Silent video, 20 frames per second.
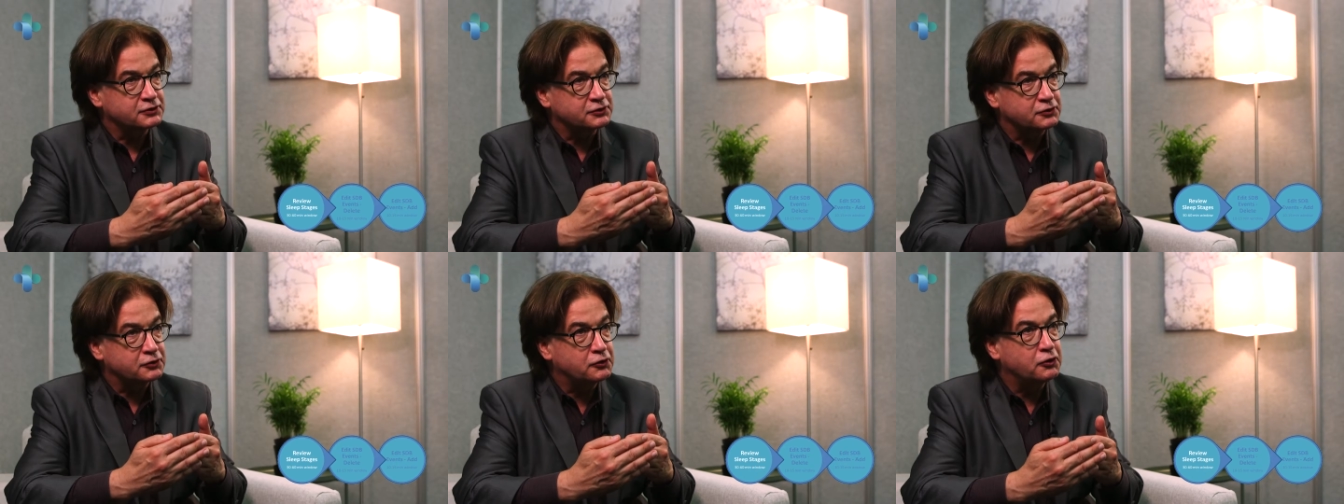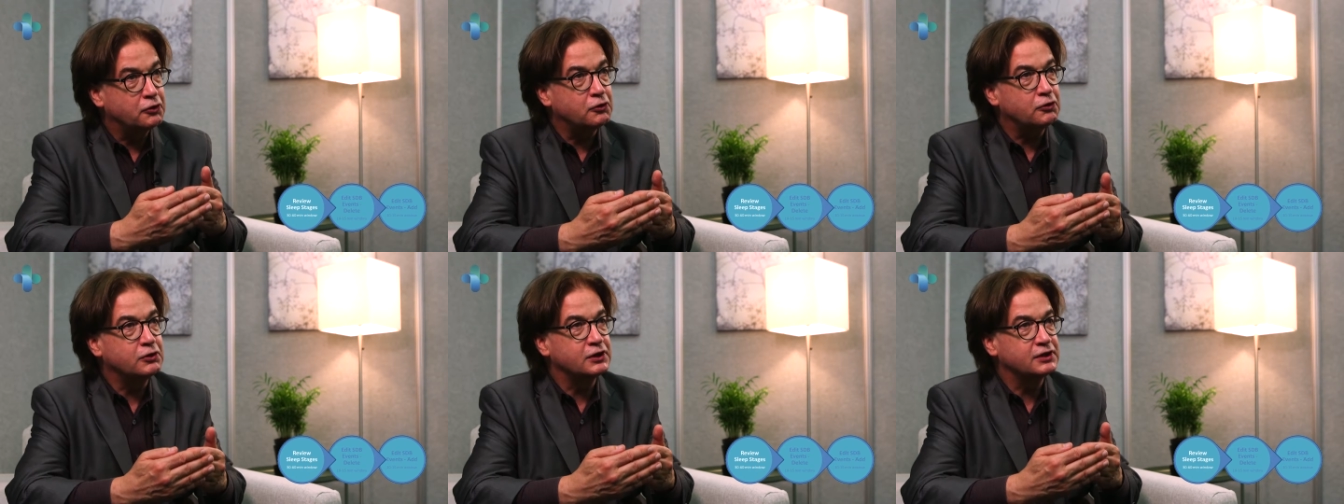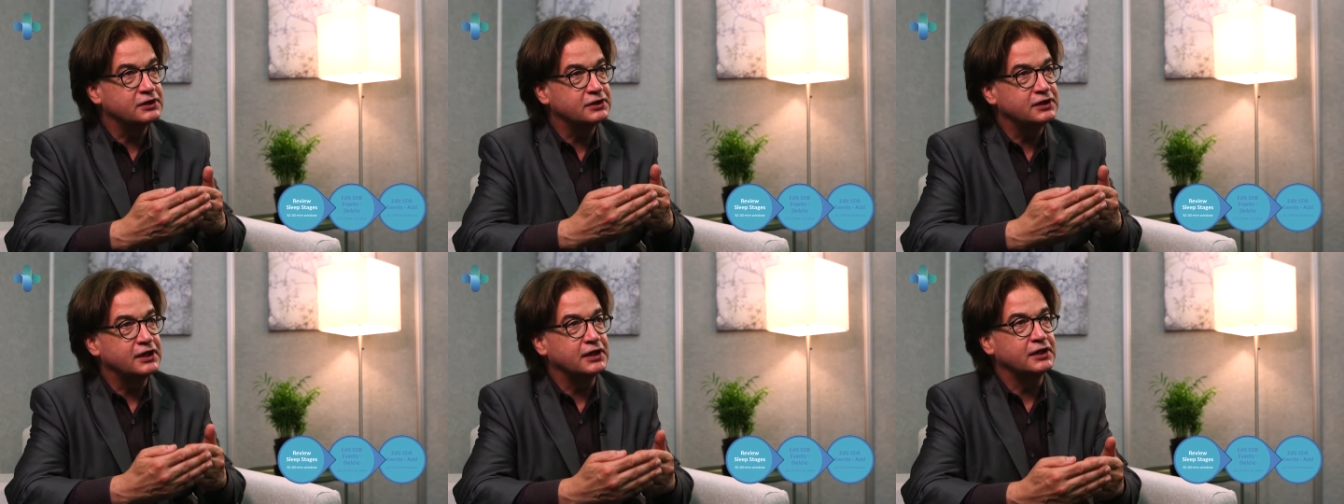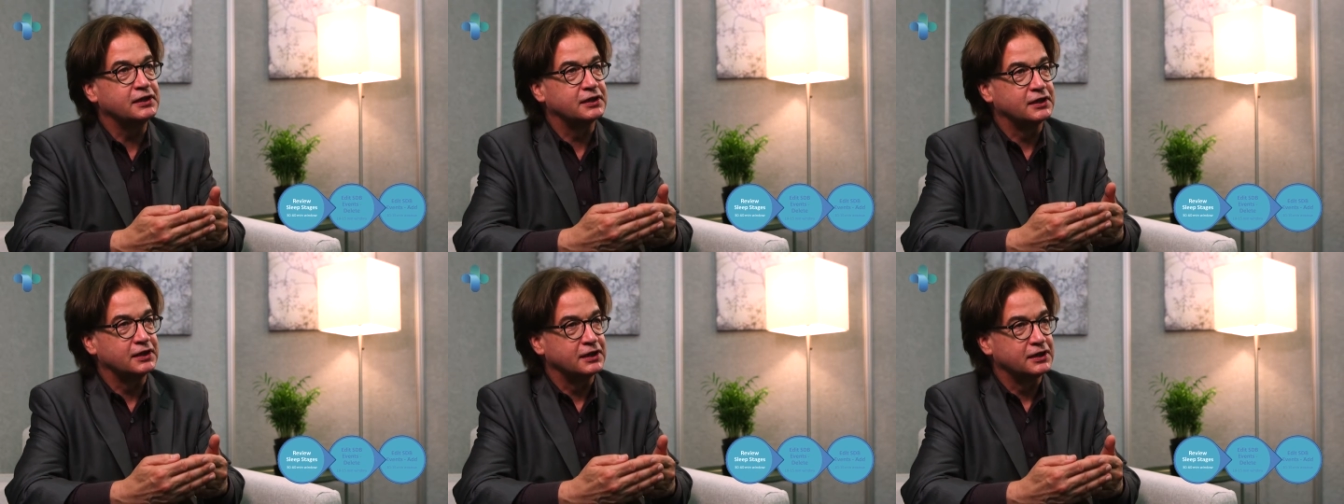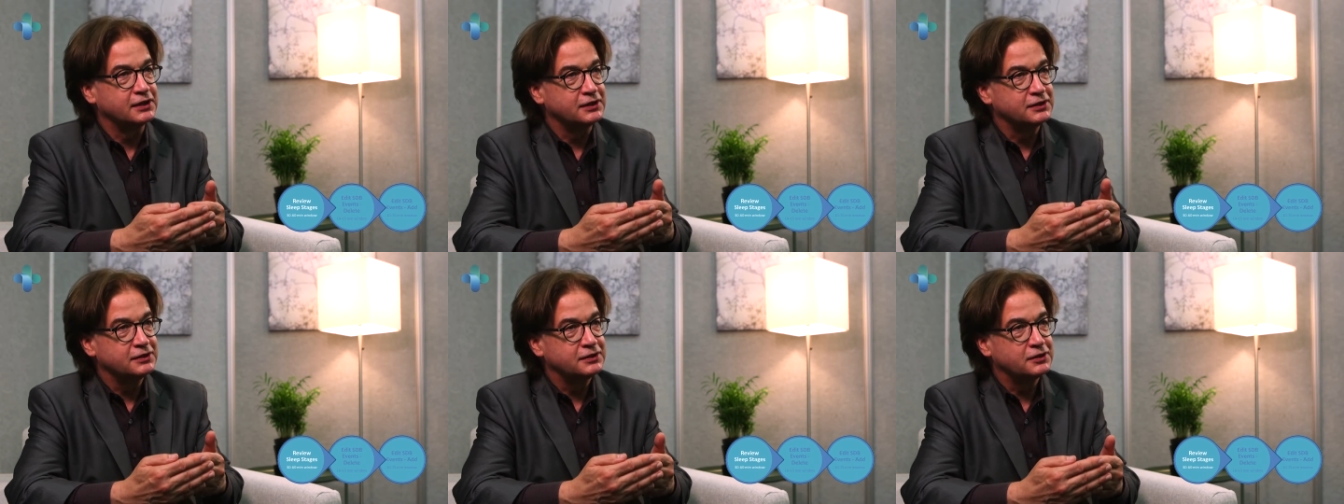the core data
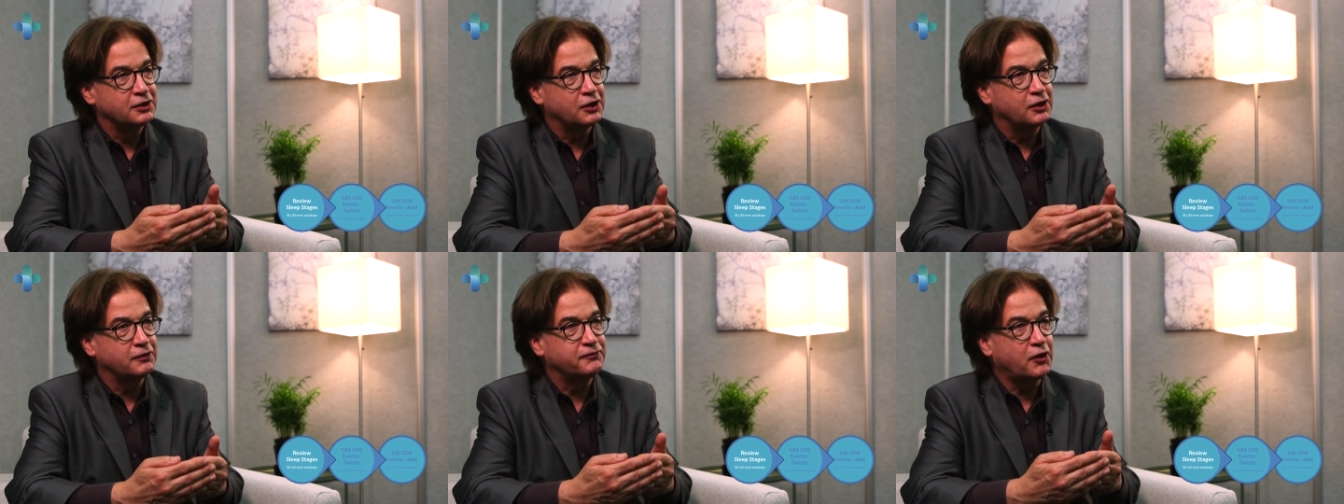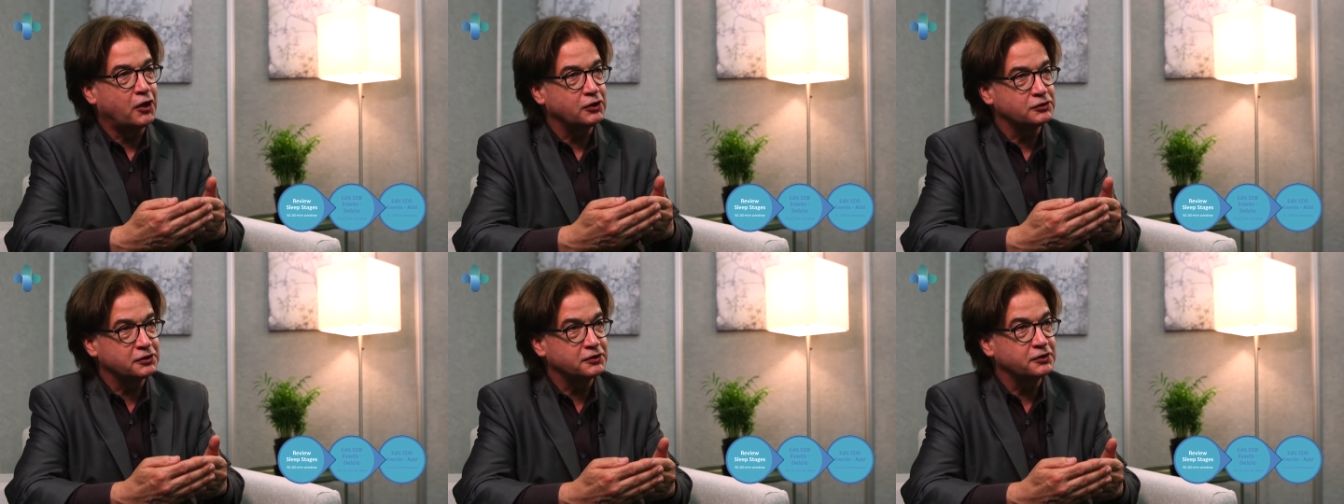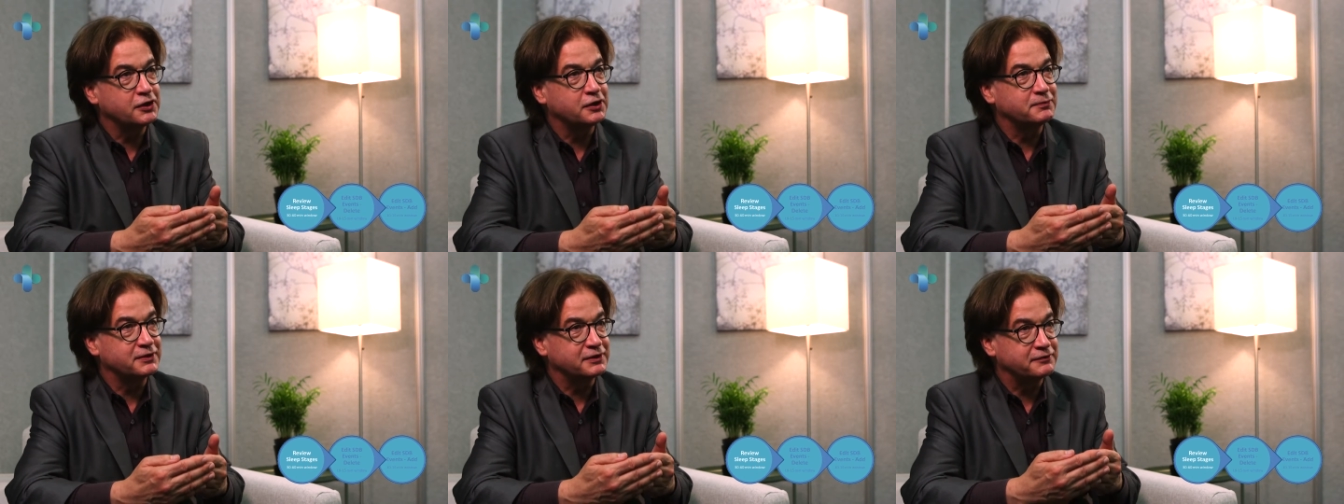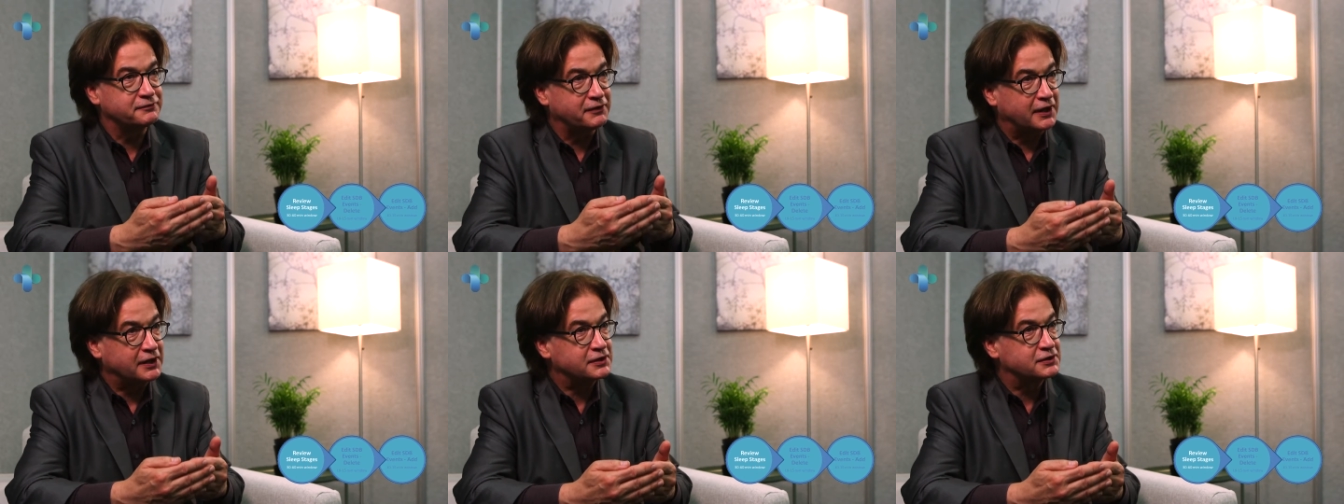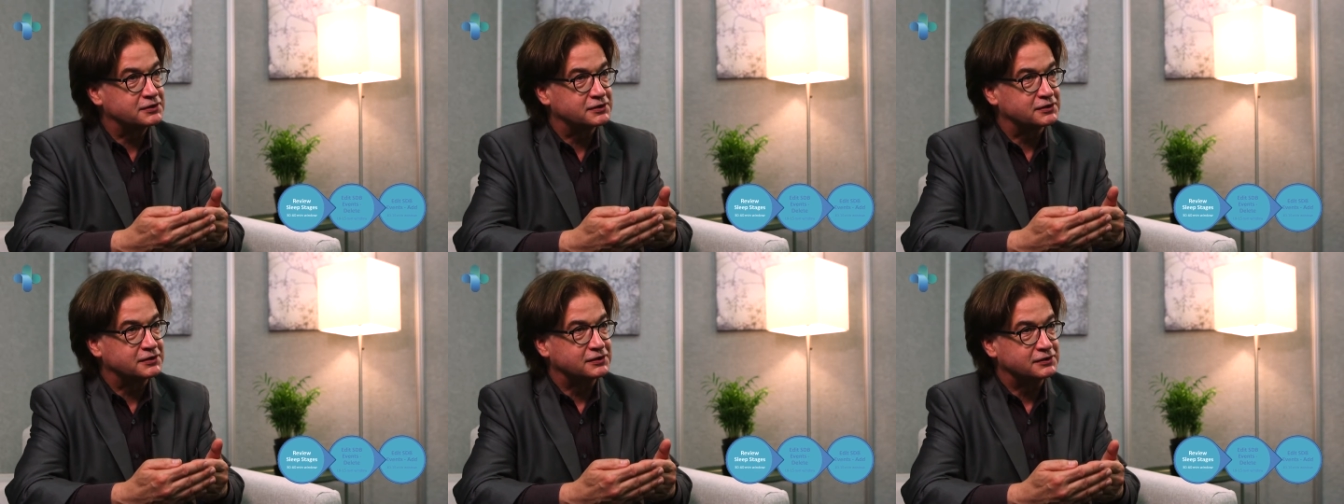of autonomic
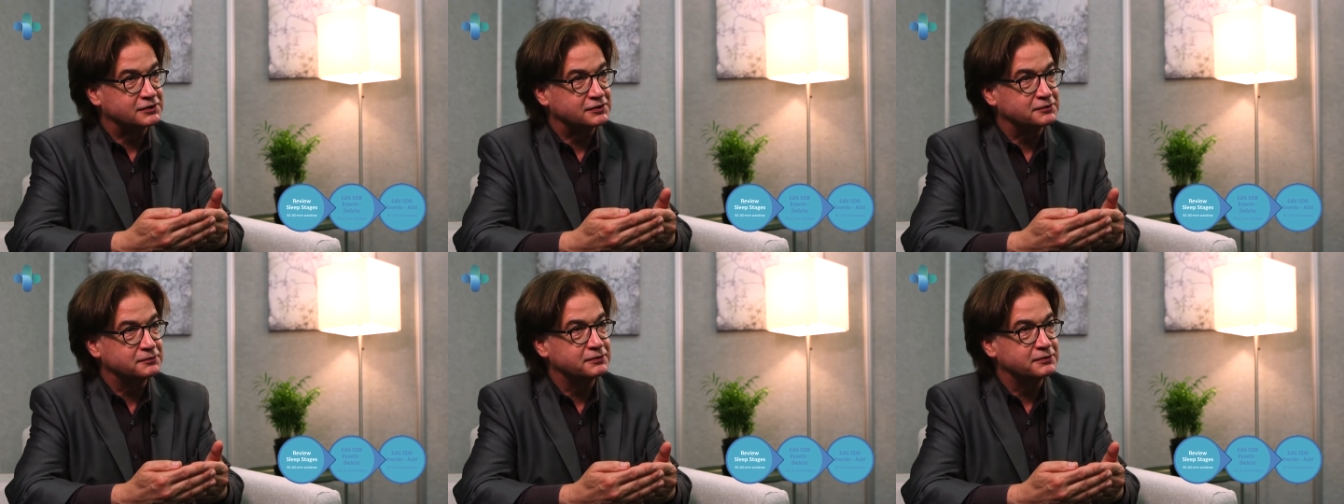functions,